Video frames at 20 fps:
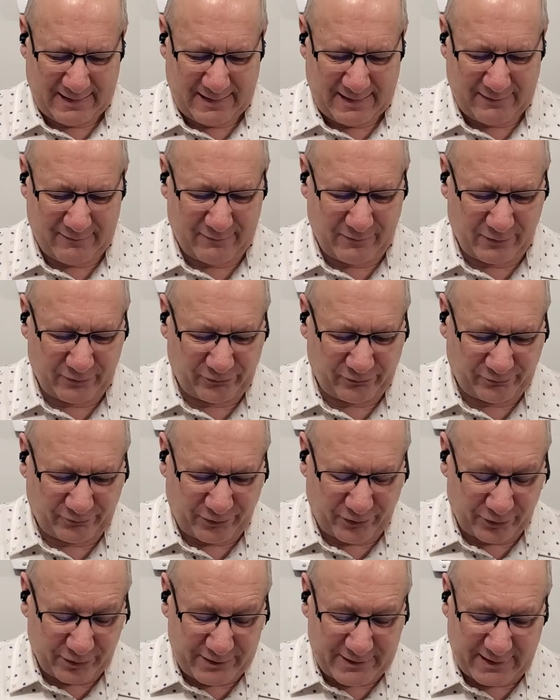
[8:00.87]
Verse
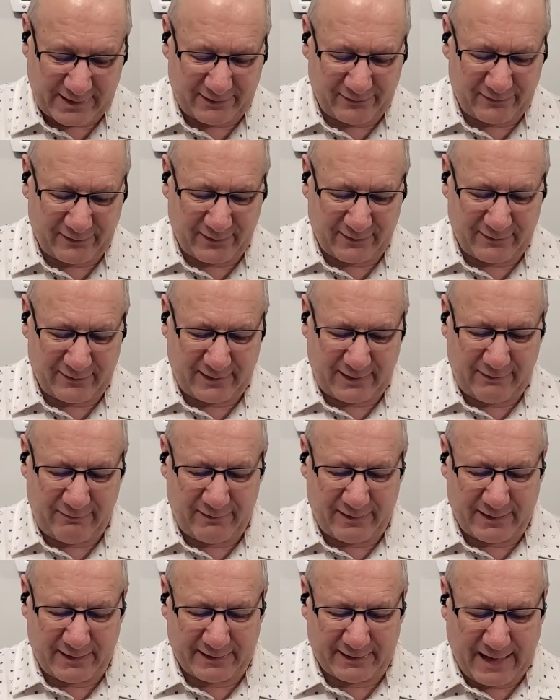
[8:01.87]
13 says,
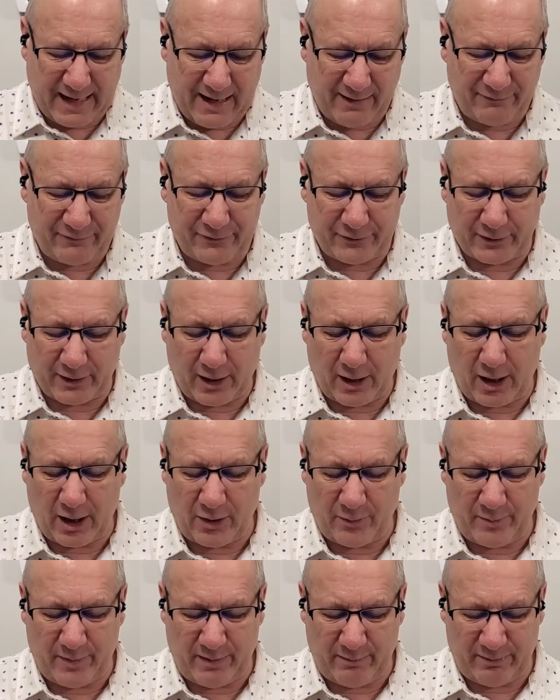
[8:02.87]
even in laughter a
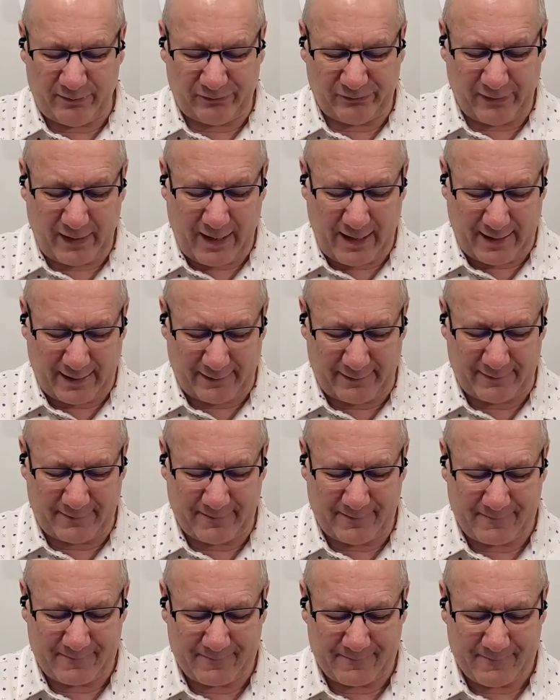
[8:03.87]
heart may be sad,
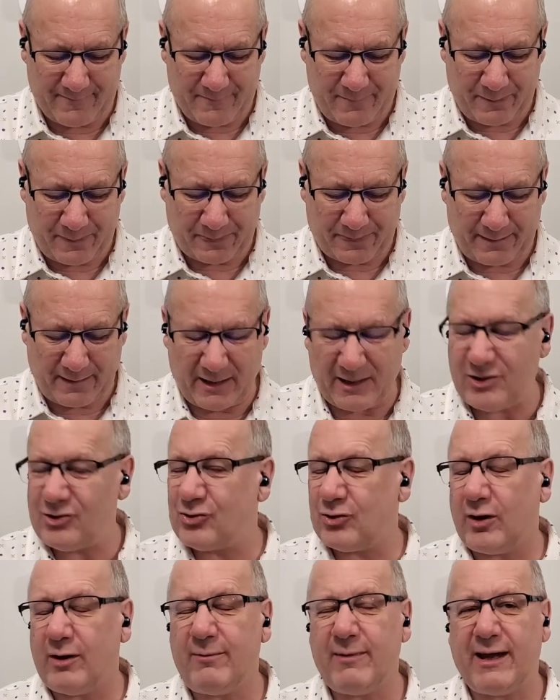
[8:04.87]
and
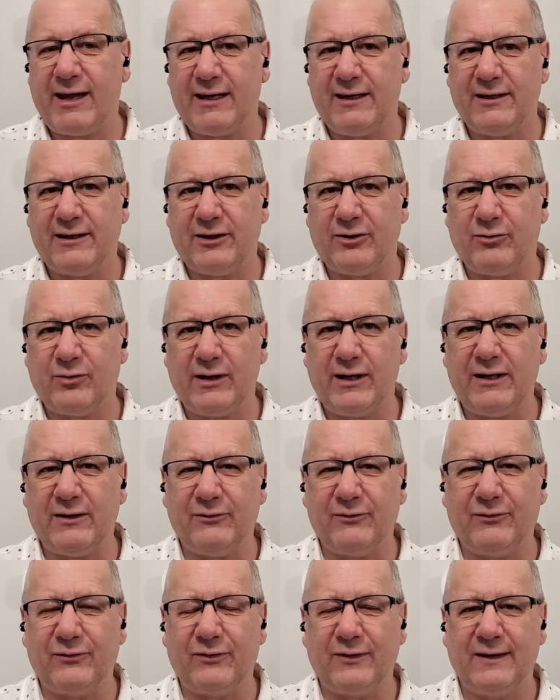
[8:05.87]
joy may end in
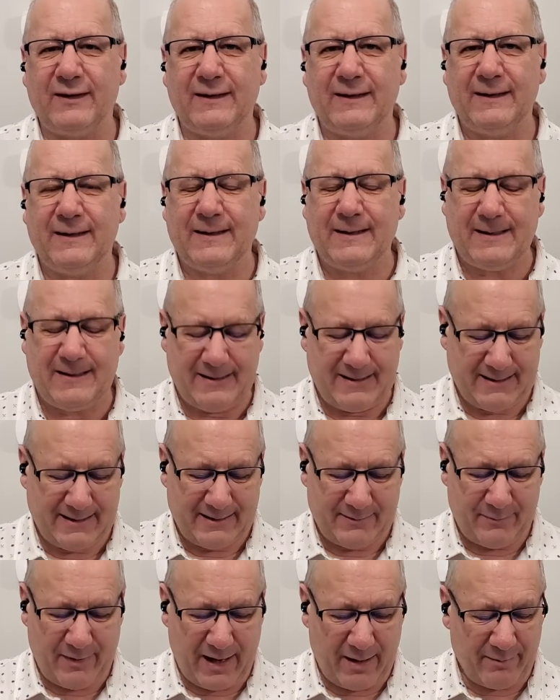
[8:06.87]
grief.
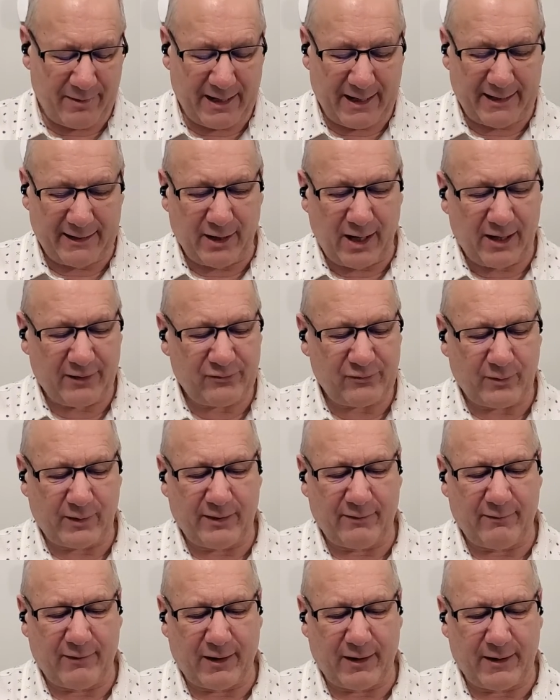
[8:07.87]
Pam and I lost one
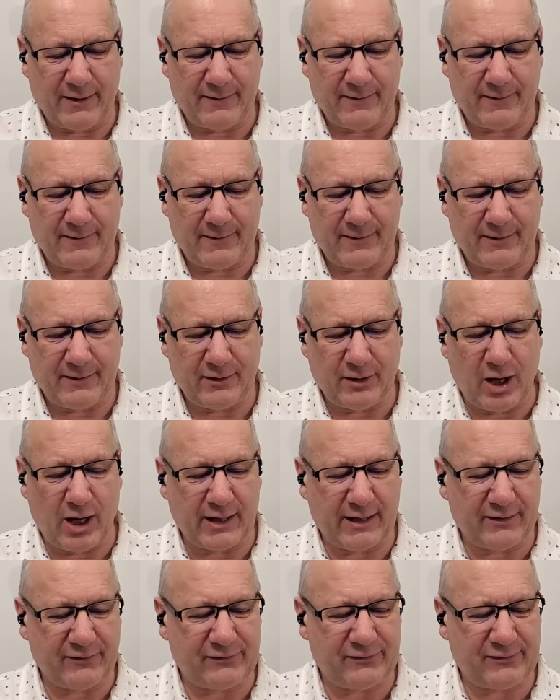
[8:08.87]
of our
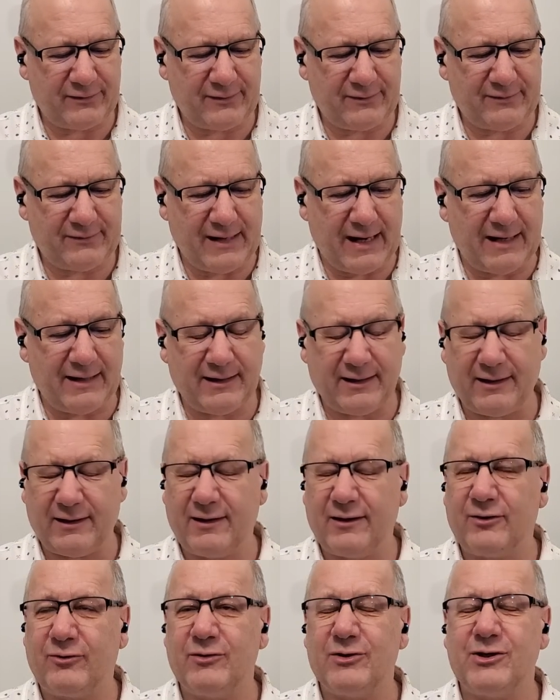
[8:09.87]
longest
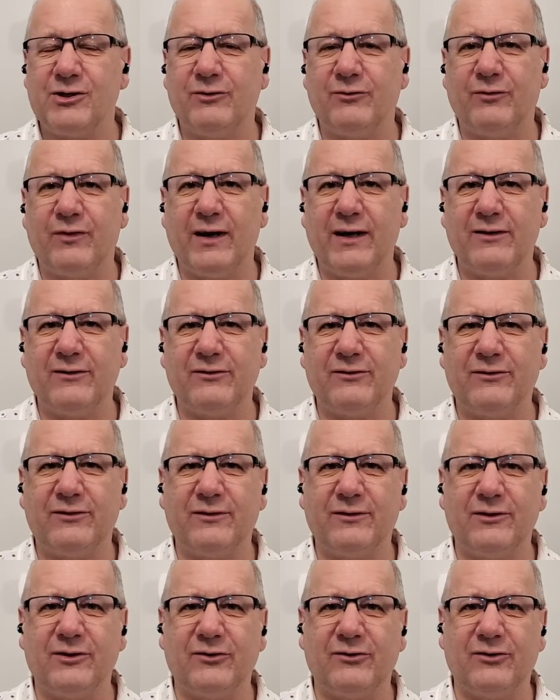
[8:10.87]
standing Christian friends
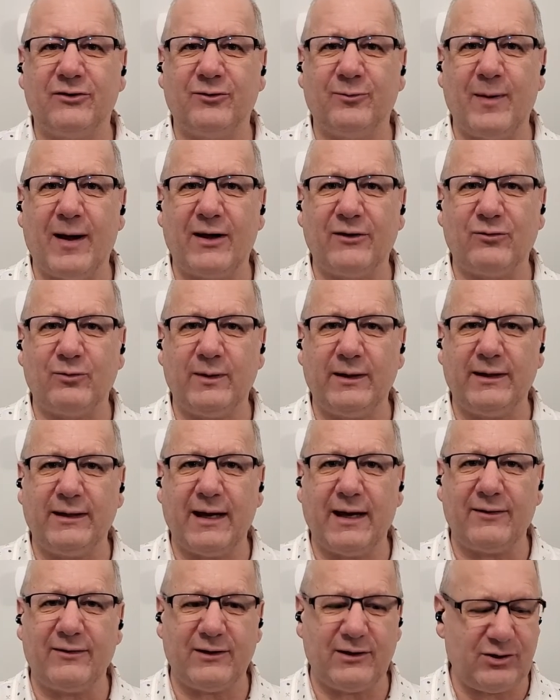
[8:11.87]
just this past week,
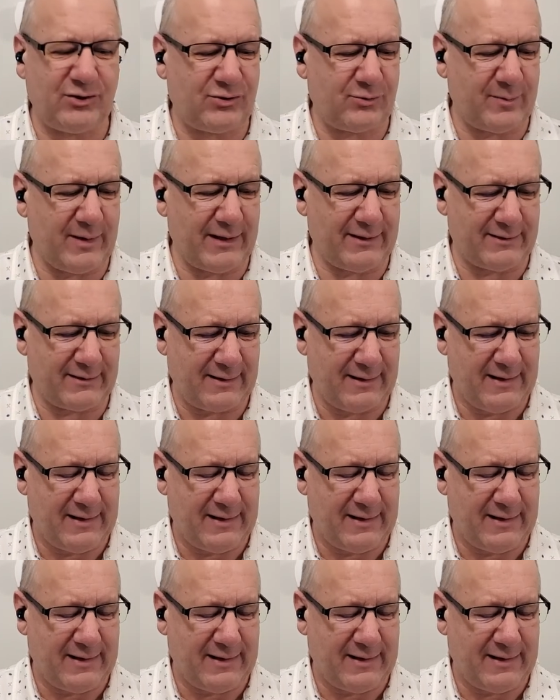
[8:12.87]
Kathy Schmidt.